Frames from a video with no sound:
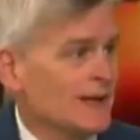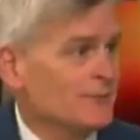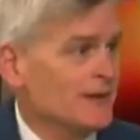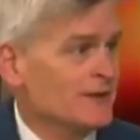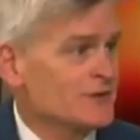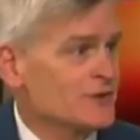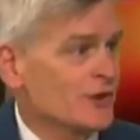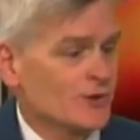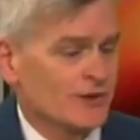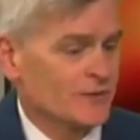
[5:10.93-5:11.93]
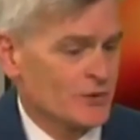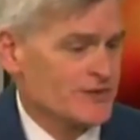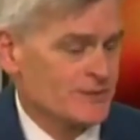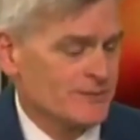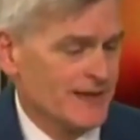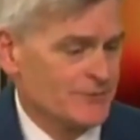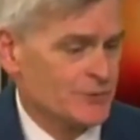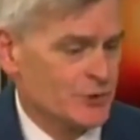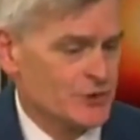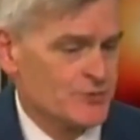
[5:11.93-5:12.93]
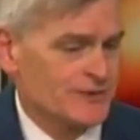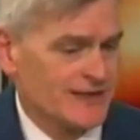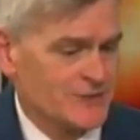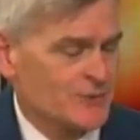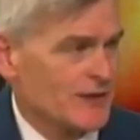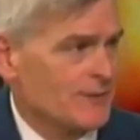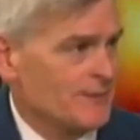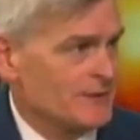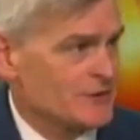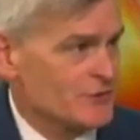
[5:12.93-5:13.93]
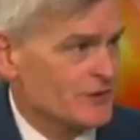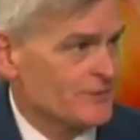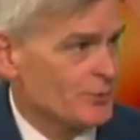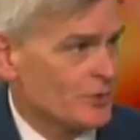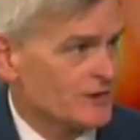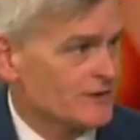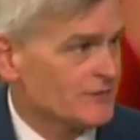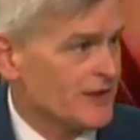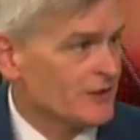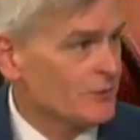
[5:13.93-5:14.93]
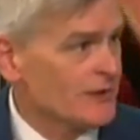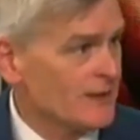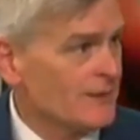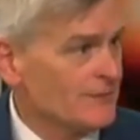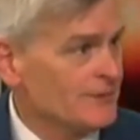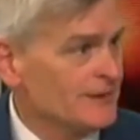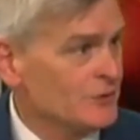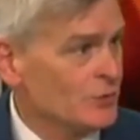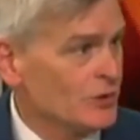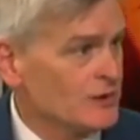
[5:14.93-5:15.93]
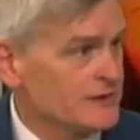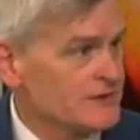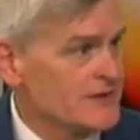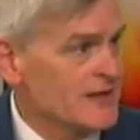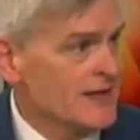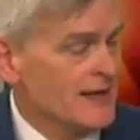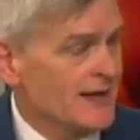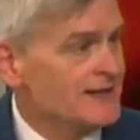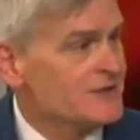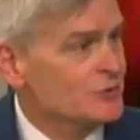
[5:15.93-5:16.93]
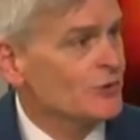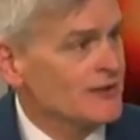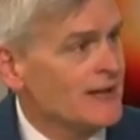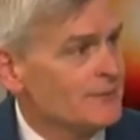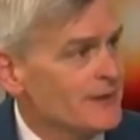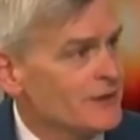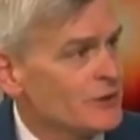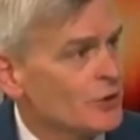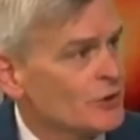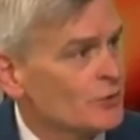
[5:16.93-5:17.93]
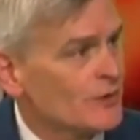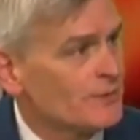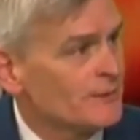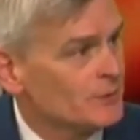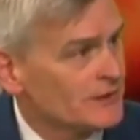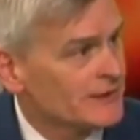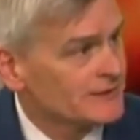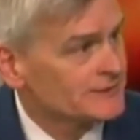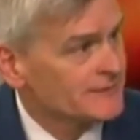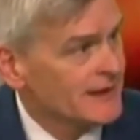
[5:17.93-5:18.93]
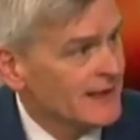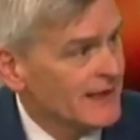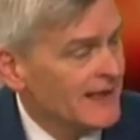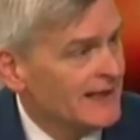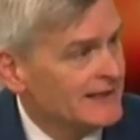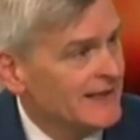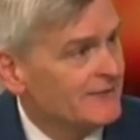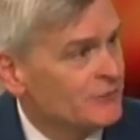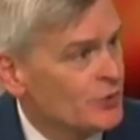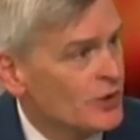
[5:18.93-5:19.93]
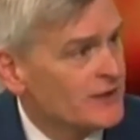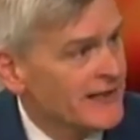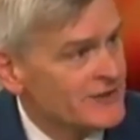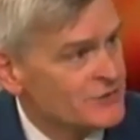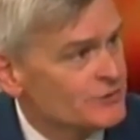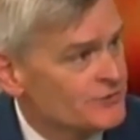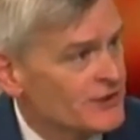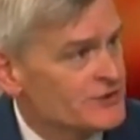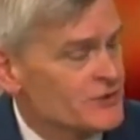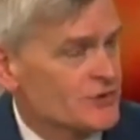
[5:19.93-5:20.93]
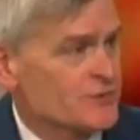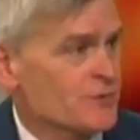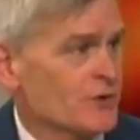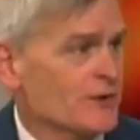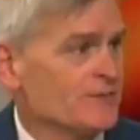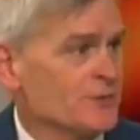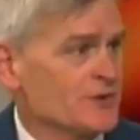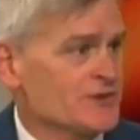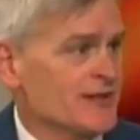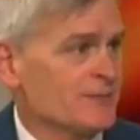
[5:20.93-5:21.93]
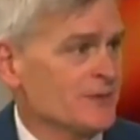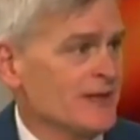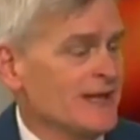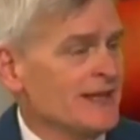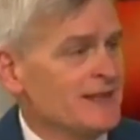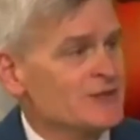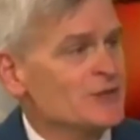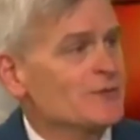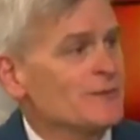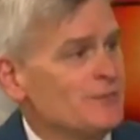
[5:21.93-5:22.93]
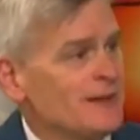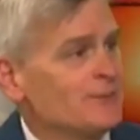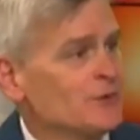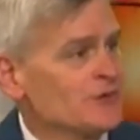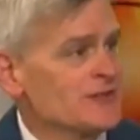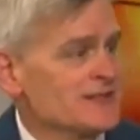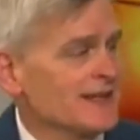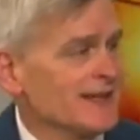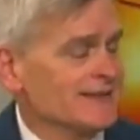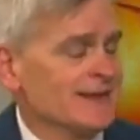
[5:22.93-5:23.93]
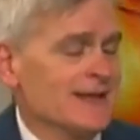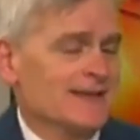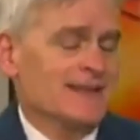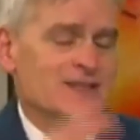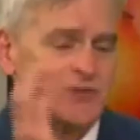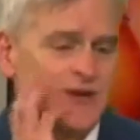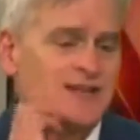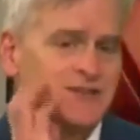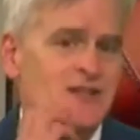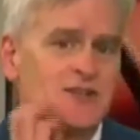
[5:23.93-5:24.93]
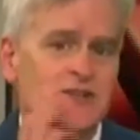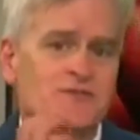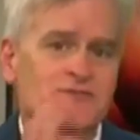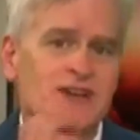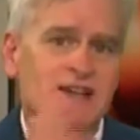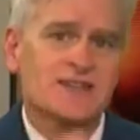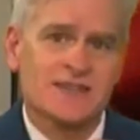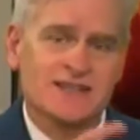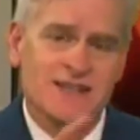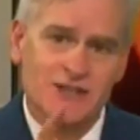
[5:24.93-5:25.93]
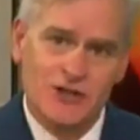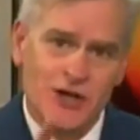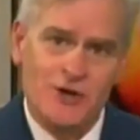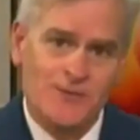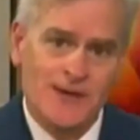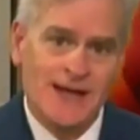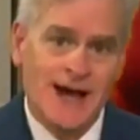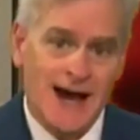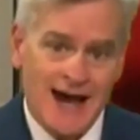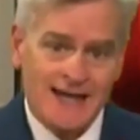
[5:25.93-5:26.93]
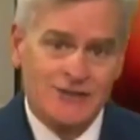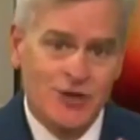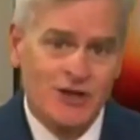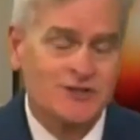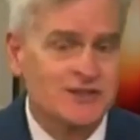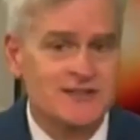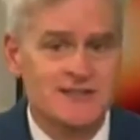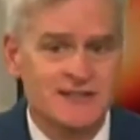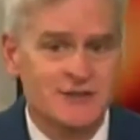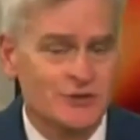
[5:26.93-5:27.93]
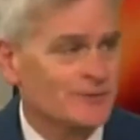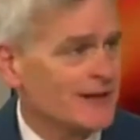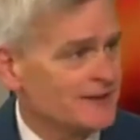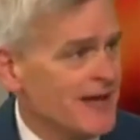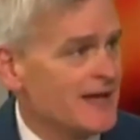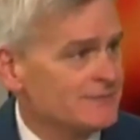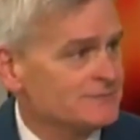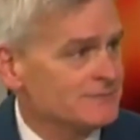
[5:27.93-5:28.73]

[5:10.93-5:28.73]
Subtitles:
better. So, of course, I'm in Baton Rouge, but next week I might be in Shreveport, and the following week I might be in New Orleans. I just do a lot better going to where people live. And for our National Flood Insurance Program, for example, there's going to be people in the state that scratch their face and they say, you know, I talked to the senator about that.